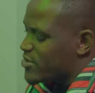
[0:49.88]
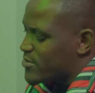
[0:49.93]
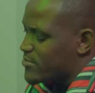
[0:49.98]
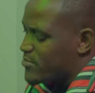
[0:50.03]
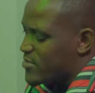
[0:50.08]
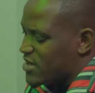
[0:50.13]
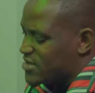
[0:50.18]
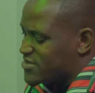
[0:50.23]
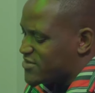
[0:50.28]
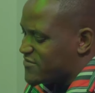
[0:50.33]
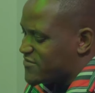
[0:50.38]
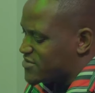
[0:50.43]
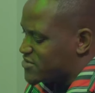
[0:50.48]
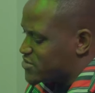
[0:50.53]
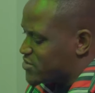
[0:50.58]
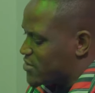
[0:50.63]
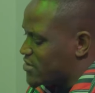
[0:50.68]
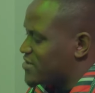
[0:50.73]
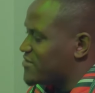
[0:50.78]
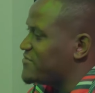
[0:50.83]
bro, I'm not. I'm not much of a
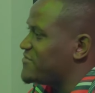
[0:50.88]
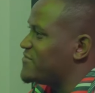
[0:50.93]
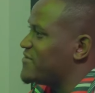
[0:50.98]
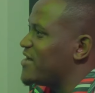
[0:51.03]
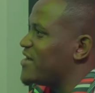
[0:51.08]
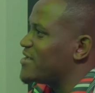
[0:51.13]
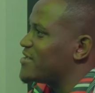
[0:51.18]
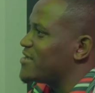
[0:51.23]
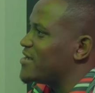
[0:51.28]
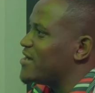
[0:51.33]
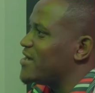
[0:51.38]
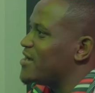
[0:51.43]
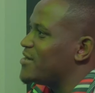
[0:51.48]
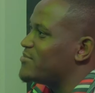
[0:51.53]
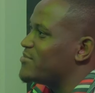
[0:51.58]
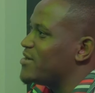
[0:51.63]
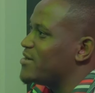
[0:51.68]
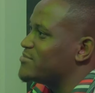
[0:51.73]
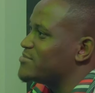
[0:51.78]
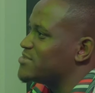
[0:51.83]
soccer fan.
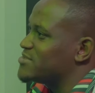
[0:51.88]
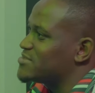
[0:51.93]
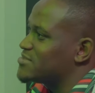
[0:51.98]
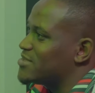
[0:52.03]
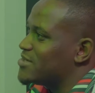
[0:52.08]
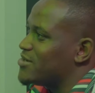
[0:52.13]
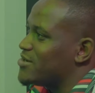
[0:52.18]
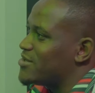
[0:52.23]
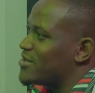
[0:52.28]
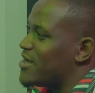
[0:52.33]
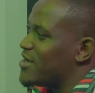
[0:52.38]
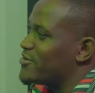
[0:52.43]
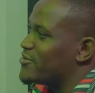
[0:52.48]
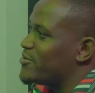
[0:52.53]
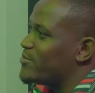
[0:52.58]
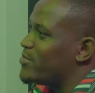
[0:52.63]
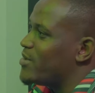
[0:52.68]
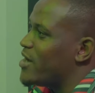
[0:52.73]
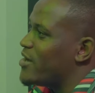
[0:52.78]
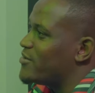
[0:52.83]
Got um, you. I'm just the
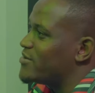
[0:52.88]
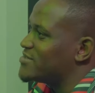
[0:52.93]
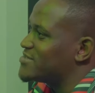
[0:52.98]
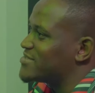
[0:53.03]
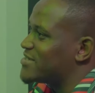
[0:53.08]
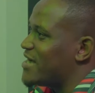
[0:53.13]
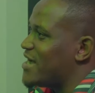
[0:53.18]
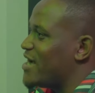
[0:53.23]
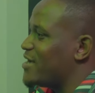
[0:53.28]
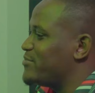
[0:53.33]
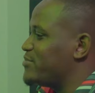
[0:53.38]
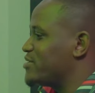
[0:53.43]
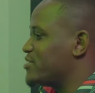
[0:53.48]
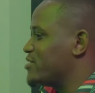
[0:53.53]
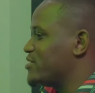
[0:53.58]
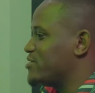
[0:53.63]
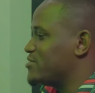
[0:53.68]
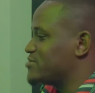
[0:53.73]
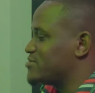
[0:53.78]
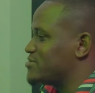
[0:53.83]
Orlando Pirates guy
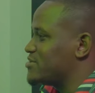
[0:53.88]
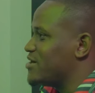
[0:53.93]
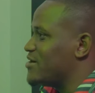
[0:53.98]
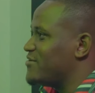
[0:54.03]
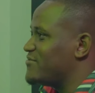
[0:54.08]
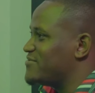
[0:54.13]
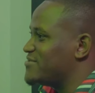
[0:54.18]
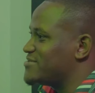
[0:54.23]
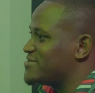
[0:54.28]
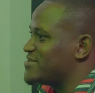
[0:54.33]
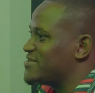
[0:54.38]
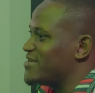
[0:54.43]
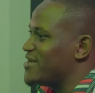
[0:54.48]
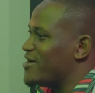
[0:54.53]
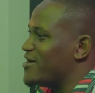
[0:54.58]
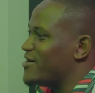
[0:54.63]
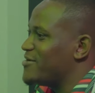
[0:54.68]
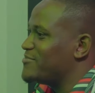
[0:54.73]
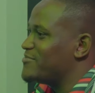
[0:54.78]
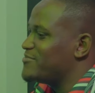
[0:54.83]
because obviously,
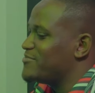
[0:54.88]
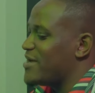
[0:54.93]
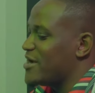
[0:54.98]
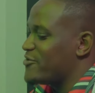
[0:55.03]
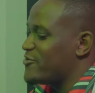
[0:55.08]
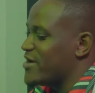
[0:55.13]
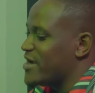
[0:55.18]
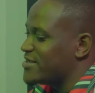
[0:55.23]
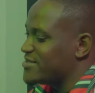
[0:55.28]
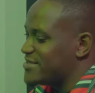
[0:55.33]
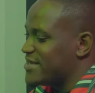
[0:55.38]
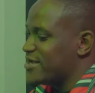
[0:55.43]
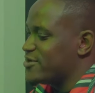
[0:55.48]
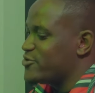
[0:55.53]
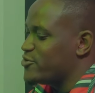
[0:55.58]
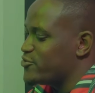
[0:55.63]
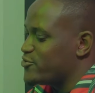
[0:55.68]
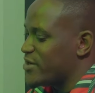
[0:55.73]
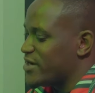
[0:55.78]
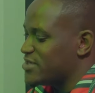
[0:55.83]
um, my
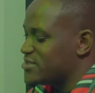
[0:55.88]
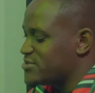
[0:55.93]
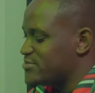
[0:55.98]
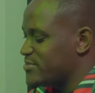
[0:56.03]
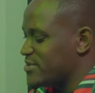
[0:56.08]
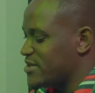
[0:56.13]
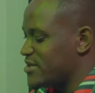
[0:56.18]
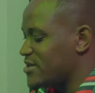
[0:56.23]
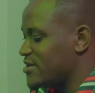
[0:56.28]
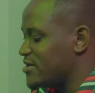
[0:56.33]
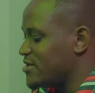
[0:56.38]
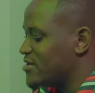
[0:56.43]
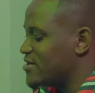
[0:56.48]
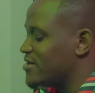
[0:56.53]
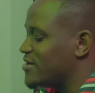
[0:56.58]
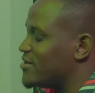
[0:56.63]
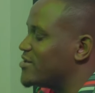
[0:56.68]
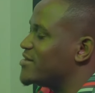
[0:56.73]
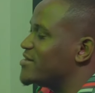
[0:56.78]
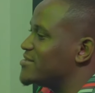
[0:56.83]
granddad who raised me. Oh
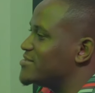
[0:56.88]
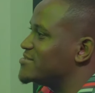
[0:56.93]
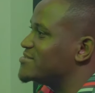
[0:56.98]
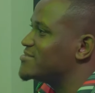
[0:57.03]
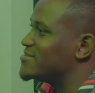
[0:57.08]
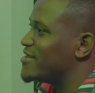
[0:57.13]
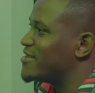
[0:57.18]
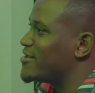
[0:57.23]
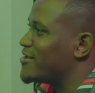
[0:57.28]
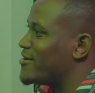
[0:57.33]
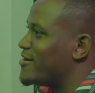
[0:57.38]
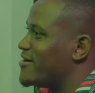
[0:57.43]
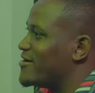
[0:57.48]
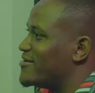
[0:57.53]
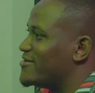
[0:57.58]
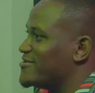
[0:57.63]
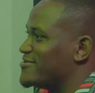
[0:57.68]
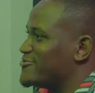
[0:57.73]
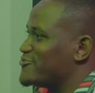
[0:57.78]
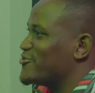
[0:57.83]
yeah. Is
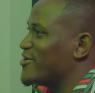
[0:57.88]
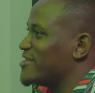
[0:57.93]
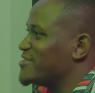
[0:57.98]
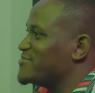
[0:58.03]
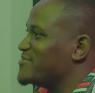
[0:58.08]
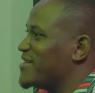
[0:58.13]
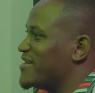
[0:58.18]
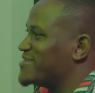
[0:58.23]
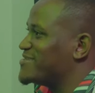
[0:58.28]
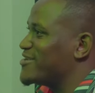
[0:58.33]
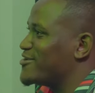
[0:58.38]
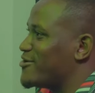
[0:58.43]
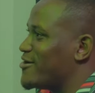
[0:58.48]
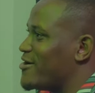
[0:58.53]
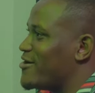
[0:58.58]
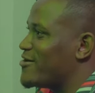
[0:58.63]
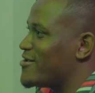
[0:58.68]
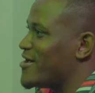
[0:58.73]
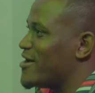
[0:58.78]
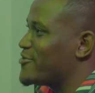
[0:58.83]
uh, raised me as an
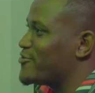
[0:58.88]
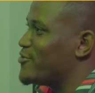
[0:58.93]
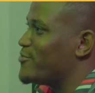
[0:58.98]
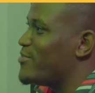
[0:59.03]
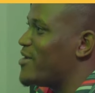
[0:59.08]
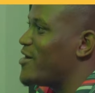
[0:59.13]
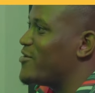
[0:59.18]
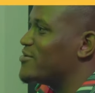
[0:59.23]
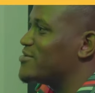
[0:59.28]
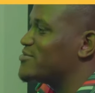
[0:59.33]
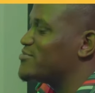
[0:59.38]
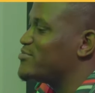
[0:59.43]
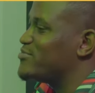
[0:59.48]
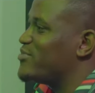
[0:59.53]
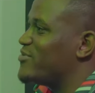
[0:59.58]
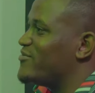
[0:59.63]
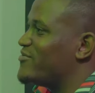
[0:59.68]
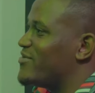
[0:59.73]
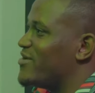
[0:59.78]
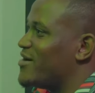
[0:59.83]
Orlando Pirates.
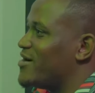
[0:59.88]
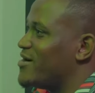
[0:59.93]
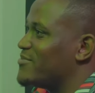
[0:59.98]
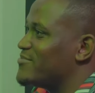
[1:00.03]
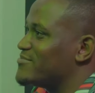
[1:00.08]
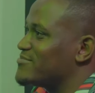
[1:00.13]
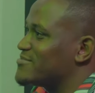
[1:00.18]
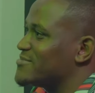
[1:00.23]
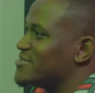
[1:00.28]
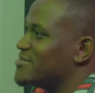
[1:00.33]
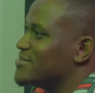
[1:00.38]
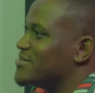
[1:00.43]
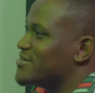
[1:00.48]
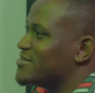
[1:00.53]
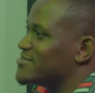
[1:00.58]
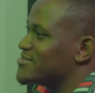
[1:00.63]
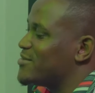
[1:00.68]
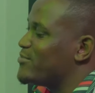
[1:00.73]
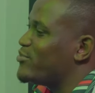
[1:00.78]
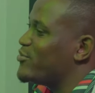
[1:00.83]
Yeah. Um,
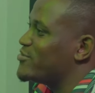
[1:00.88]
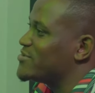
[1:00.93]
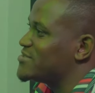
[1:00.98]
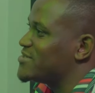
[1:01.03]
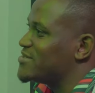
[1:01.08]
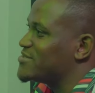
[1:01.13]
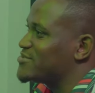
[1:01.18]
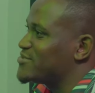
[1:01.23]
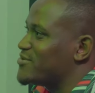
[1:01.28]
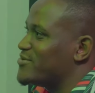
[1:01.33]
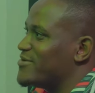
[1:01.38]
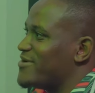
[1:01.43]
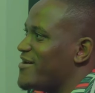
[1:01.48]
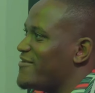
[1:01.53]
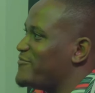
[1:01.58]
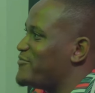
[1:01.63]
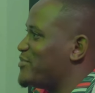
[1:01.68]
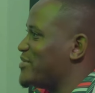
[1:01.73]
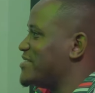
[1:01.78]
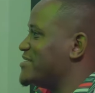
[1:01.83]
supporter. supporter. So
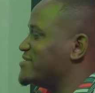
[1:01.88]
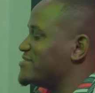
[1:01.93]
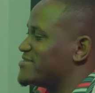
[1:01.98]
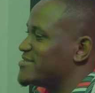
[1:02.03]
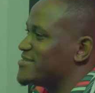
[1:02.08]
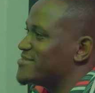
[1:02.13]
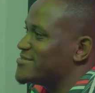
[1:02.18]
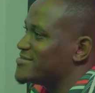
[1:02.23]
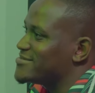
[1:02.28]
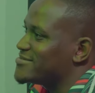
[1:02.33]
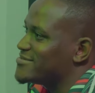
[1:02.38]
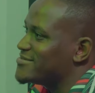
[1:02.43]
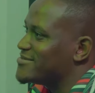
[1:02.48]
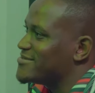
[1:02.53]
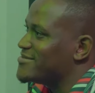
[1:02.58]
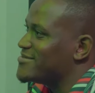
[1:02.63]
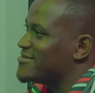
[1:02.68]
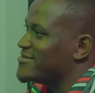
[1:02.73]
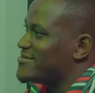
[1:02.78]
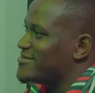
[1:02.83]
I've been since.
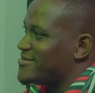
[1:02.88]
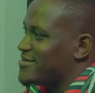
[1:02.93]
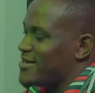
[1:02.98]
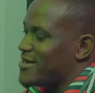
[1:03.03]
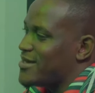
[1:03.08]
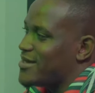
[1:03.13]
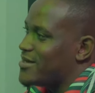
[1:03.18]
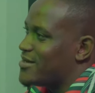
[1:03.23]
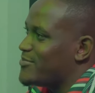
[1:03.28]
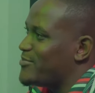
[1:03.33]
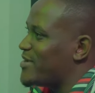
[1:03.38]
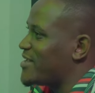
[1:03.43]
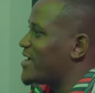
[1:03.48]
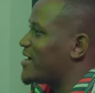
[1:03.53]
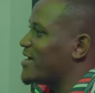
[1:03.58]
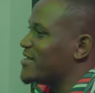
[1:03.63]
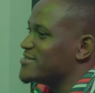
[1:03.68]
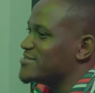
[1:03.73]
Yeah, yeah, yeah, But I